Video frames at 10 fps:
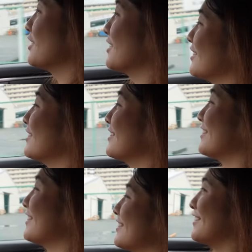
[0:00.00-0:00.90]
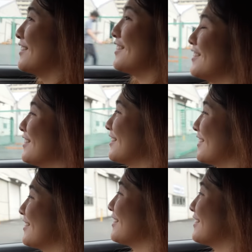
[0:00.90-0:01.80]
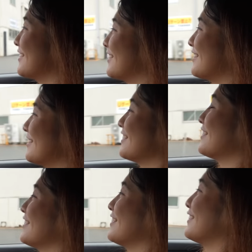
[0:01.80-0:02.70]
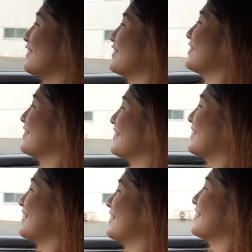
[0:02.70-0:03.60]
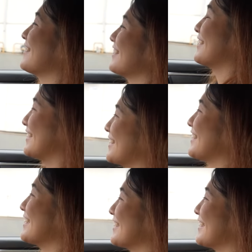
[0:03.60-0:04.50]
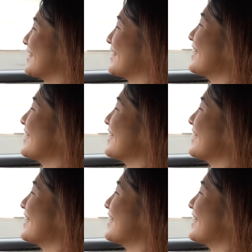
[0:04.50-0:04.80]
How about uh, if you want, we can mob together. I'll go in the 350Z and you can go in this.